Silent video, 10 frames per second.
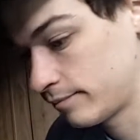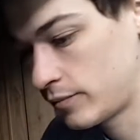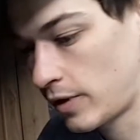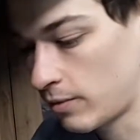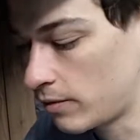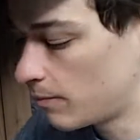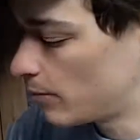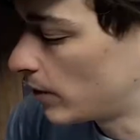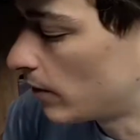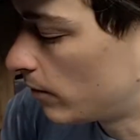Probably won't,
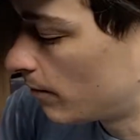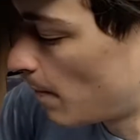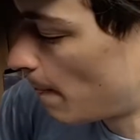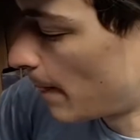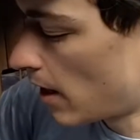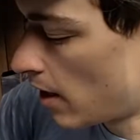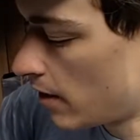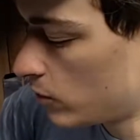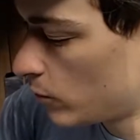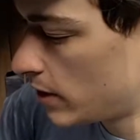but
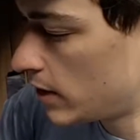this one